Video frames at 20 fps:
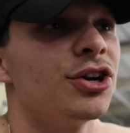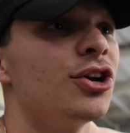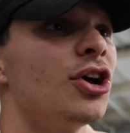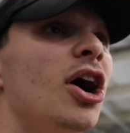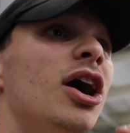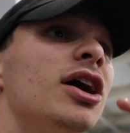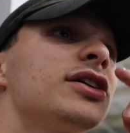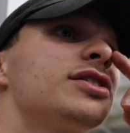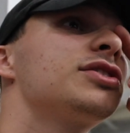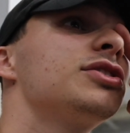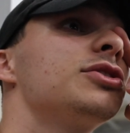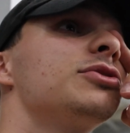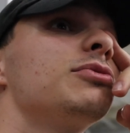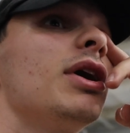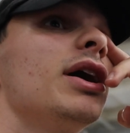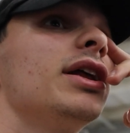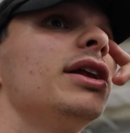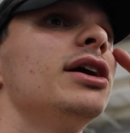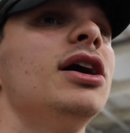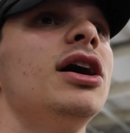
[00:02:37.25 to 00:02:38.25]
on Ox because
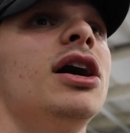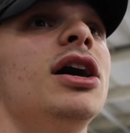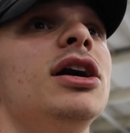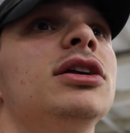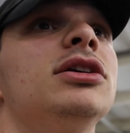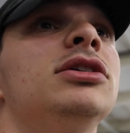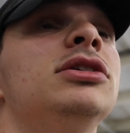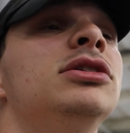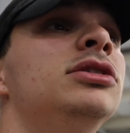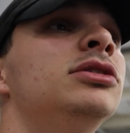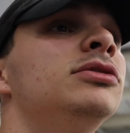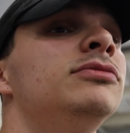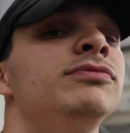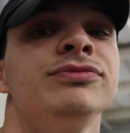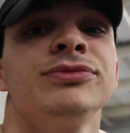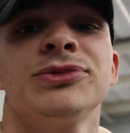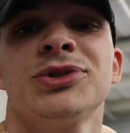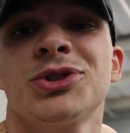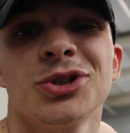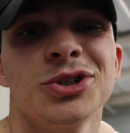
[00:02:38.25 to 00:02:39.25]
why not?
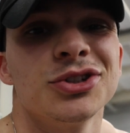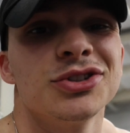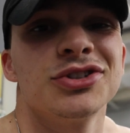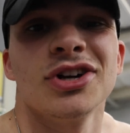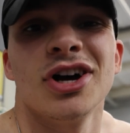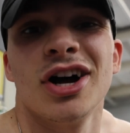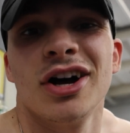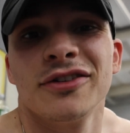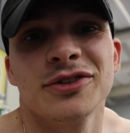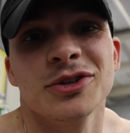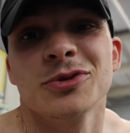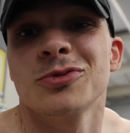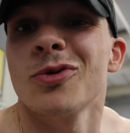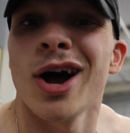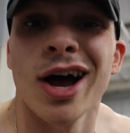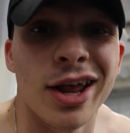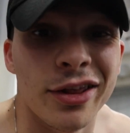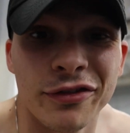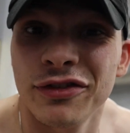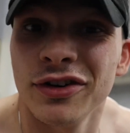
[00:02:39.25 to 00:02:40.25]
Shirts off because
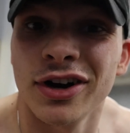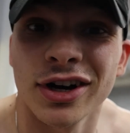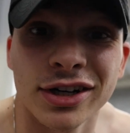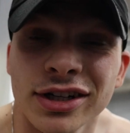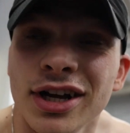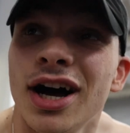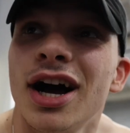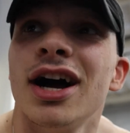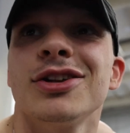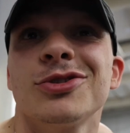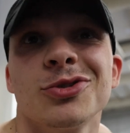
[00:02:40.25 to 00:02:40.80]
why the fuck not?